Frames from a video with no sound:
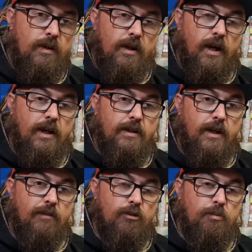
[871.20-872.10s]
and
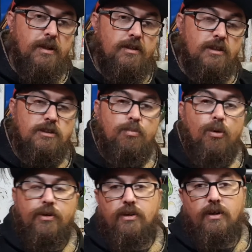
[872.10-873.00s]
to be
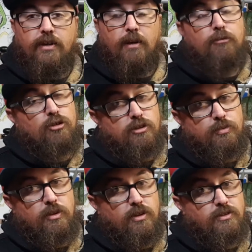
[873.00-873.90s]
disappointed like that,
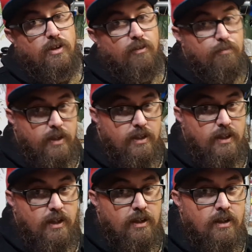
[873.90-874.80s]
trust me guys, I've been
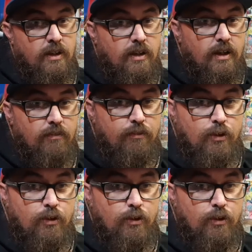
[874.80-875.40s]
there a few